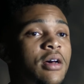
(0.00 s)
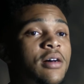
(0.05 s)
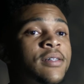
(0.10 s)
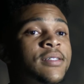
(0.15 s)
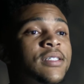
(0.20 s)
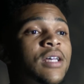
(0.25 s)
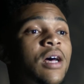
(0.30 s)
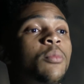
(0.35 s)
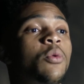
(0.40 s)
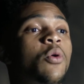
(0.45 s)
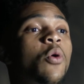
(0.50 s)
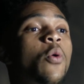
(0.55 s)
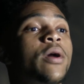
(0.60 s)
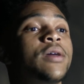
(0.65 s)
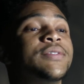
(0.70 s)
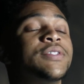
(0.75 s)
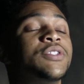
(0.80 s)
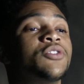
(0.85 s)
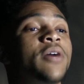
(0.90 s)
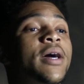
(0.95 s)
So I'm going
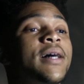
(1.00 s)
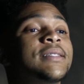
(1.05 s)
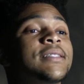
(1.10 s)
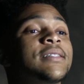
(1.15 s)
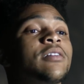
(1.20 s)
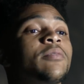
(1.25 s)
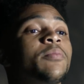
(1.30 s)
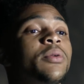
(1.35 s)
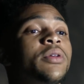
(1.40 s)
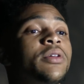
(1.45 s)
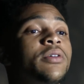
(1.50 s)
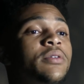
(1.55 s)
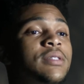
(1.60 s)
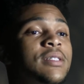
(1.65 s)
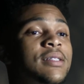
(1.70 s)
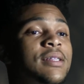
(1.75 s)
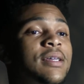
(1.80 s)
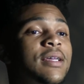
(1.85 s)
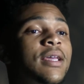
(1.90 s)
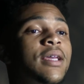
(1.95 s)
to try to appeal to
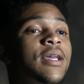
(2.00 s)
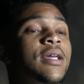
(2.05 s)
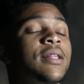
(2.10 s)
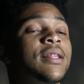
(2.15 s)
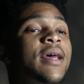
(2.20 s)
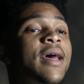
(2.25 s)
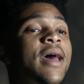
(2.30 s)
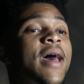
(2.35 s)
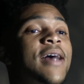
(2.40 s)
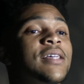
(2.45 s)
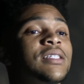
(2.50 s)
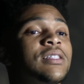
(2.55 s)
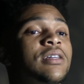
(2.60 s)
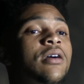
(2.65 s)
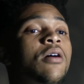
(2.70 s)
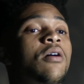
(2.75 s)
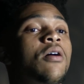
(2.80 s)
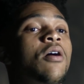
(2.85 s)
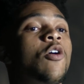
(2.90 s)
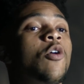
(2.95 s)
the kid that has to
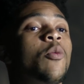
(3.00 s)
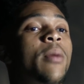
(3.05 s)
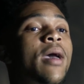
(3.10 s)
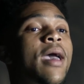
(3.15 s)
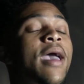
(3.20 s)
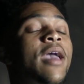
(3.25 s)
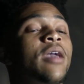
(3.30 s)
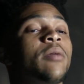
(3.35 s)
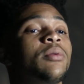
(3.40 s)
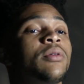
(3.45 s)
go home at 8